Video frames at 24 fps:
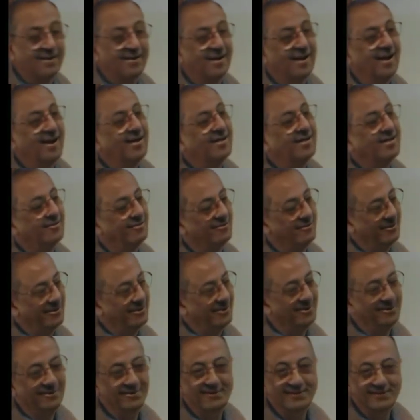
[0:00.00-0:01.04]

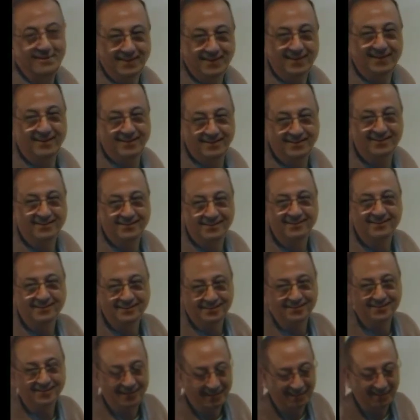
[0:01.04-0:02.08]
arifinu.
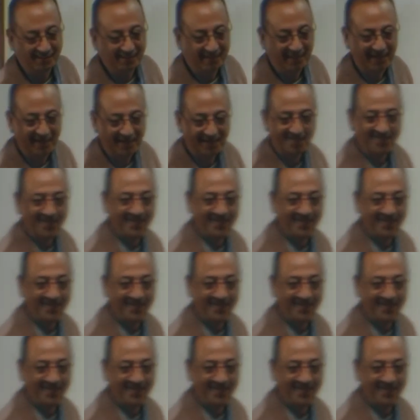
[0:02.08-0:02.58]
Keep that in